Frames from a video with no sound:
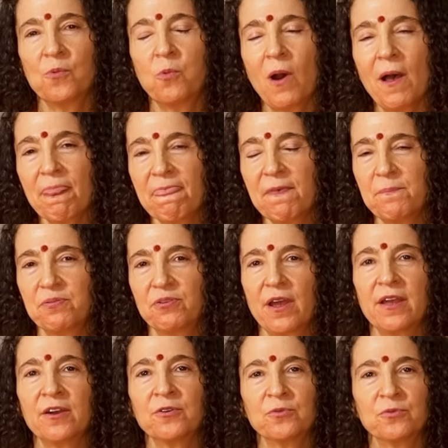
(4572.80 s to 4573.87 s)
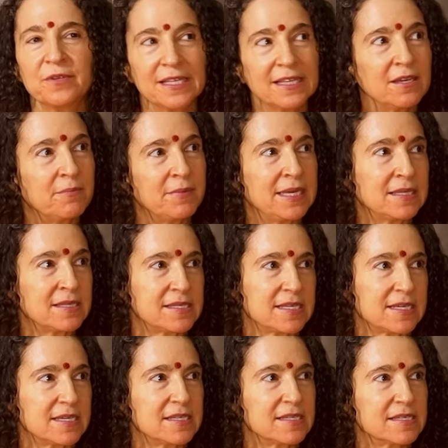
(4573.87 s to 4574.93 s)
What the prayer really means
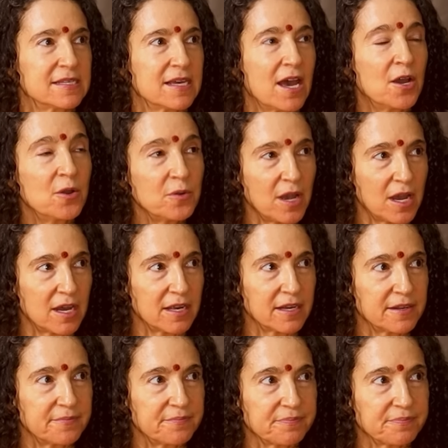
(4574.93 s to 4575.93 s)
is, oh God,